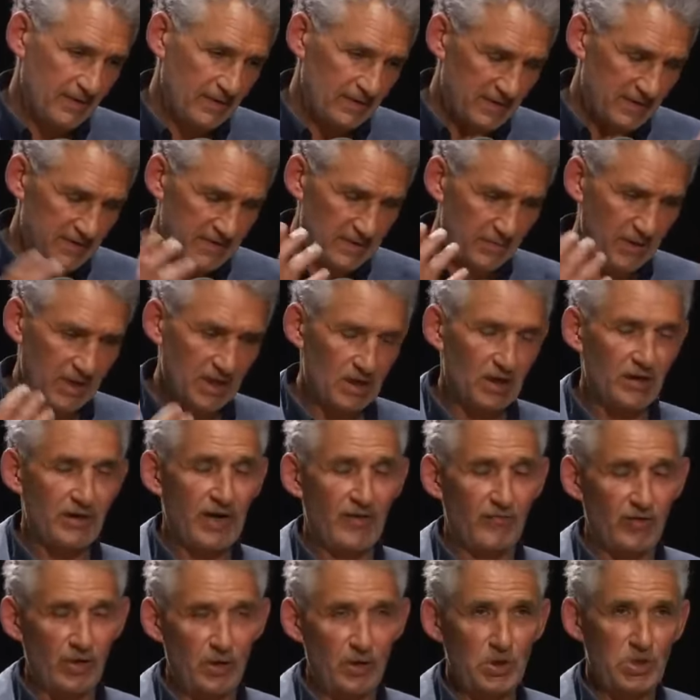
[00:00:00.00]
there's something in
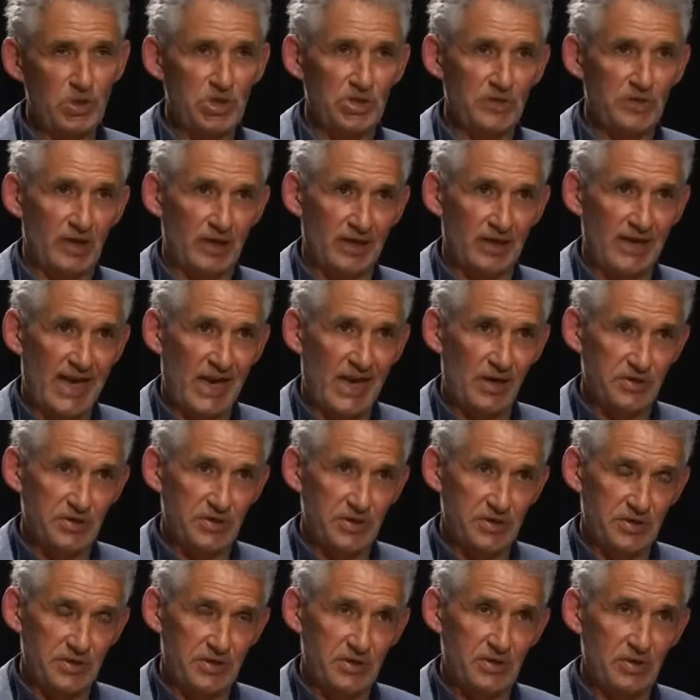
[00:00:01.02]
our evolution that
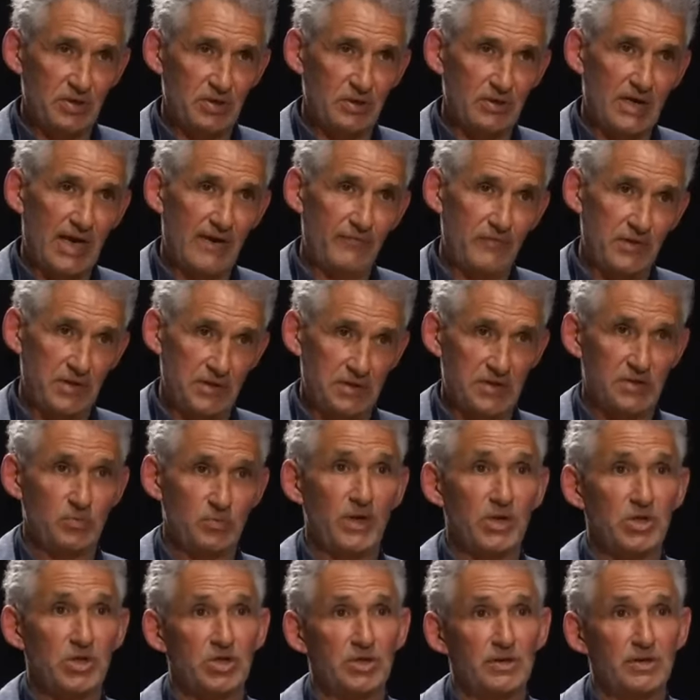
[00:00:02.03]
allows us to have these
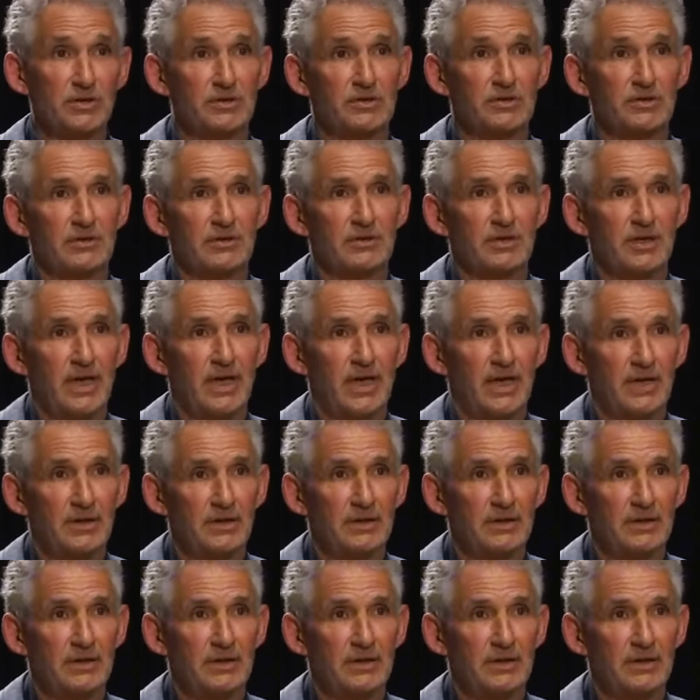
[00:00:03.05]
switches mm-hmm.